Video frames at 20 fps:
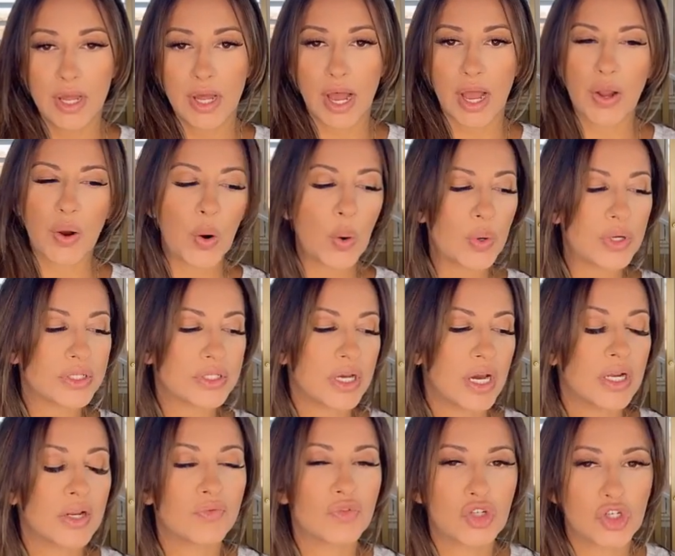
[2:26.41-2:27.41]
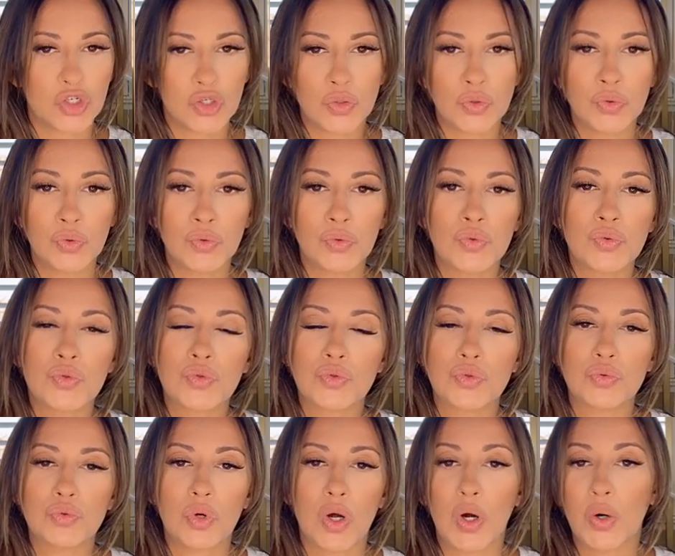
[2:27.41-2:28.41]
I always kind of choose
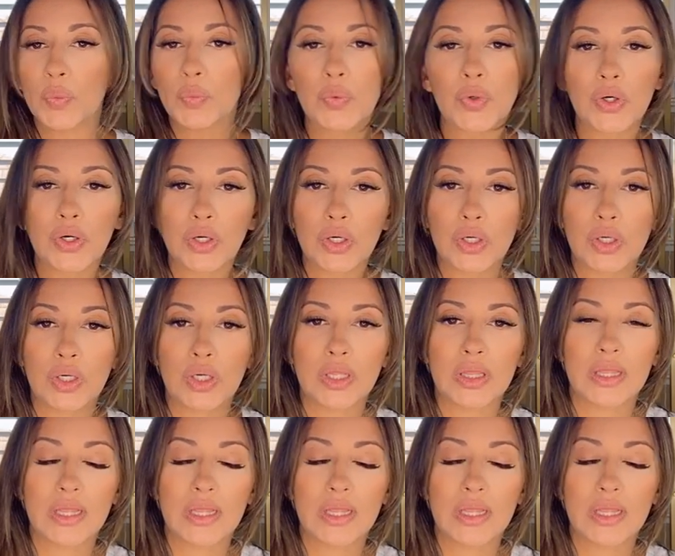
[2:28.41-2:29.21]
a word